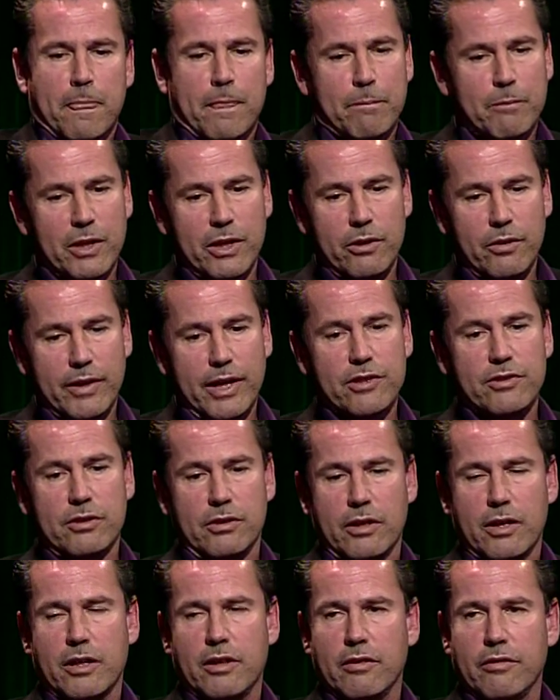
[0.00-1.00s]
you know, that's a
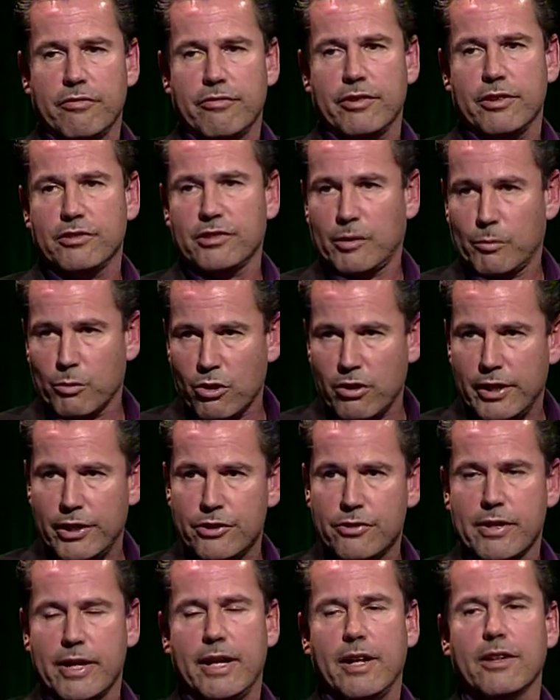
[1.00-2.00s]
lot of
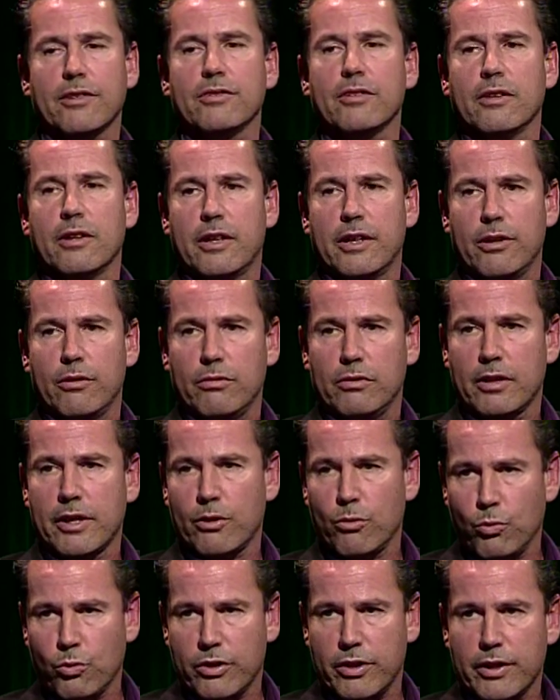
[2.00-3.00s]
subcontracts, a lot
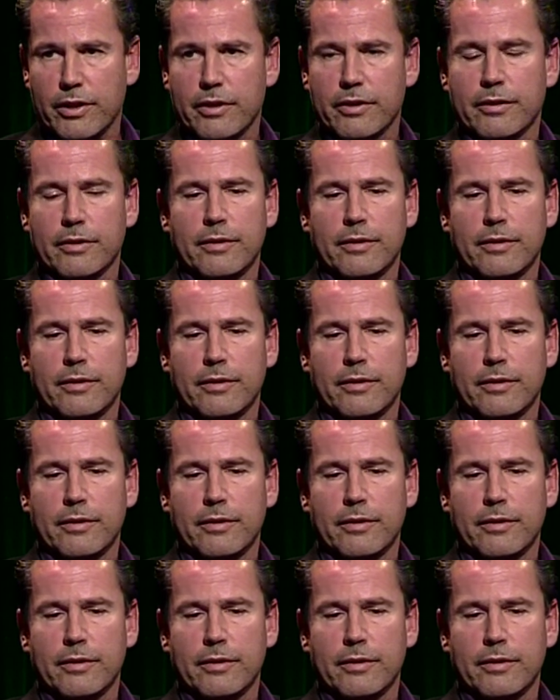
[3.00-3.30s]
of work.